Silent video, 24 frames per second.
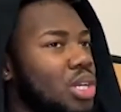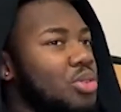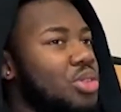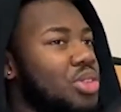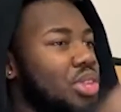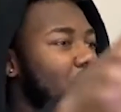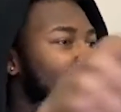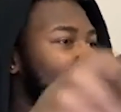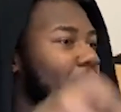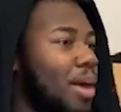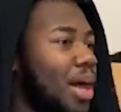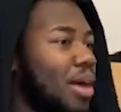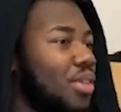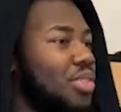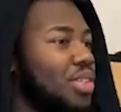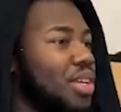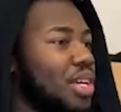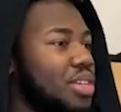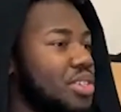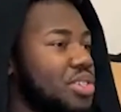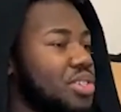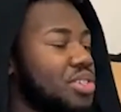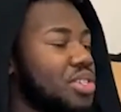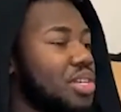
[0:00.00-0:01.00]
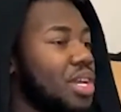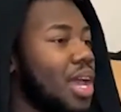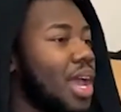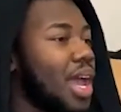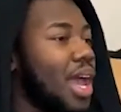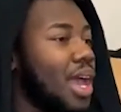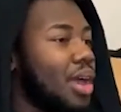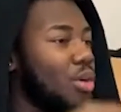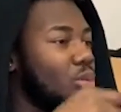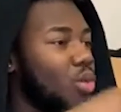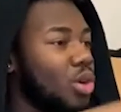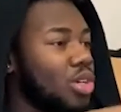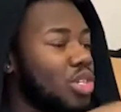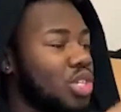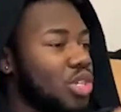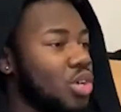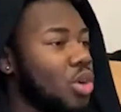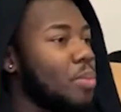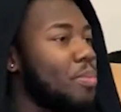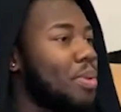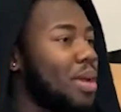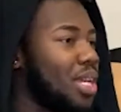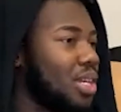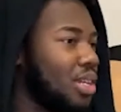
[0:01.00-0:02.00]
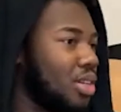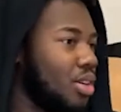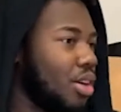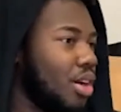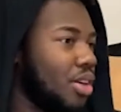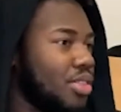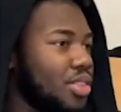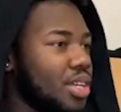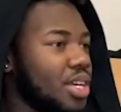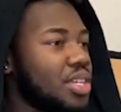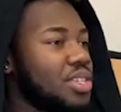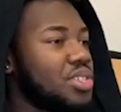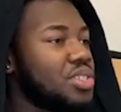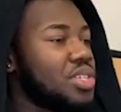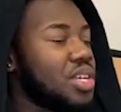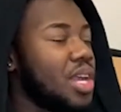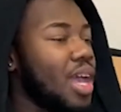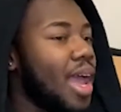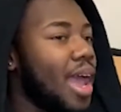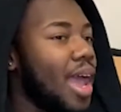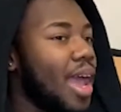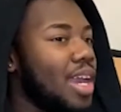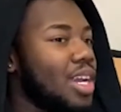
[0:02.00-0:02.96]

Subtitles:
do you think about this? And what's your opinion on this?